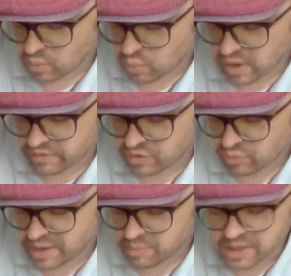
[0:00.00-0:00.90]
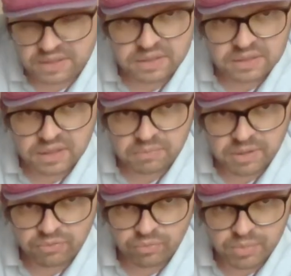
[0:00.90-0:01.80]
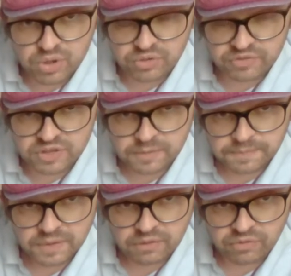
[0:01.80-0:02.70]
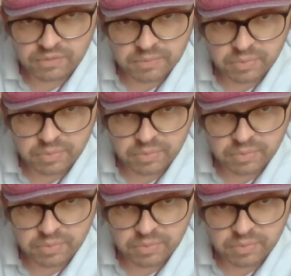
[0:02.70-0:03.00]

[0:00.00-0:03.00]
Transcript: one of the red pieces can be removed from the